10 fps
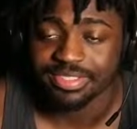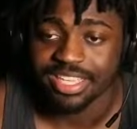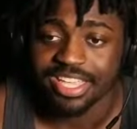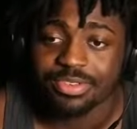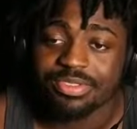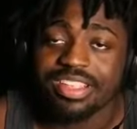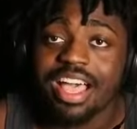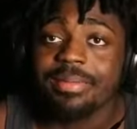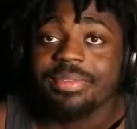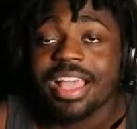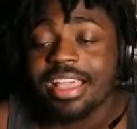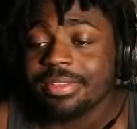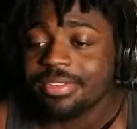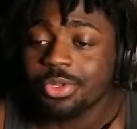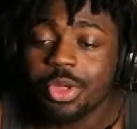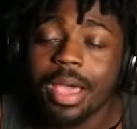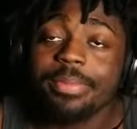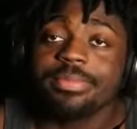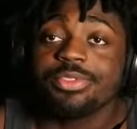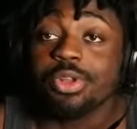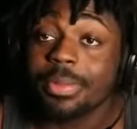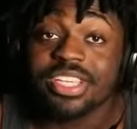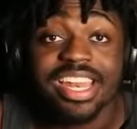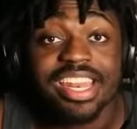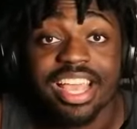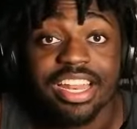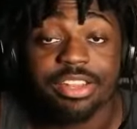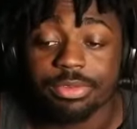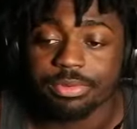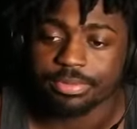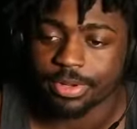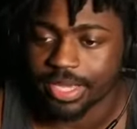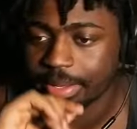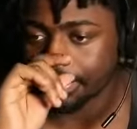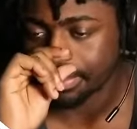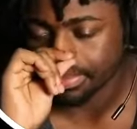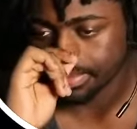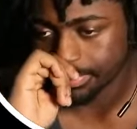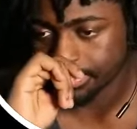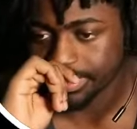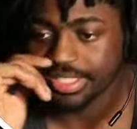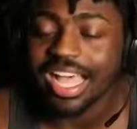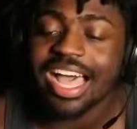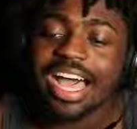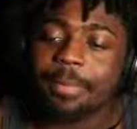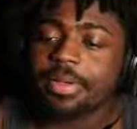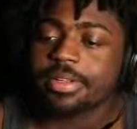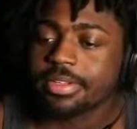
Can you stop? I, you know how you know how much editing I gotta do. Okay, stop.